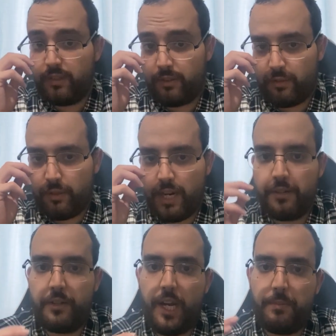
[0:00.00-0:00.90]
So
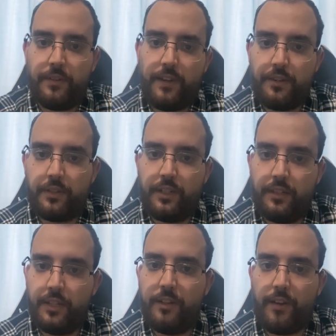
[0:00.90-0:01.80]
Enscape is faster,
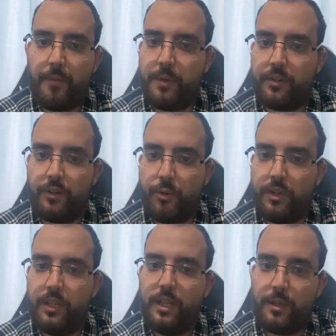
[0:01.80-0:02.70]
D5 a bit
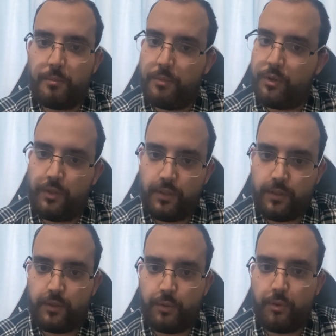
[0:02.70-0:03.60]
slower, but
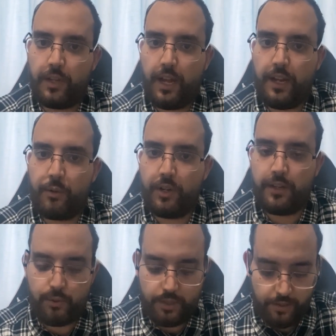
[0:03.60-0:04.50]
high
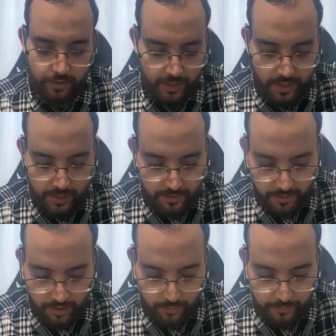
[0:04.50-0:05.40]
quality rendered.
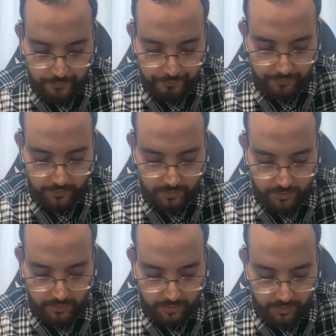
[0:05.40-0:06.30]
Now,
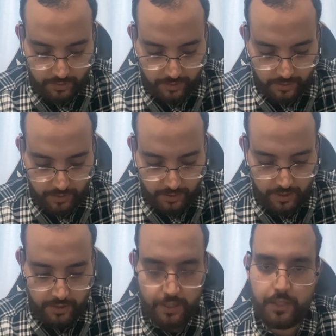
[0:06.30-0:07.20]

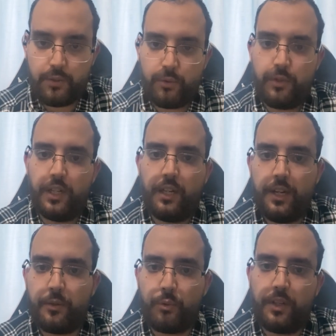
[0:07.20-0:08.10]
this leads to the
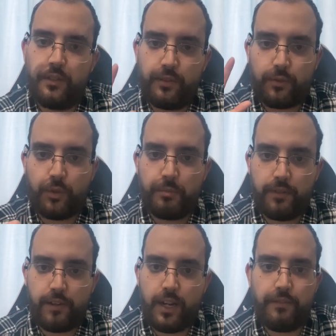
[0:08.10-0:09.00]
last one, number
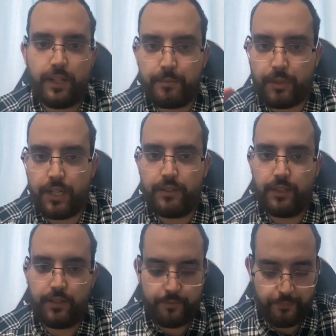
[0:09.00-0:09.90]
5, is pricing.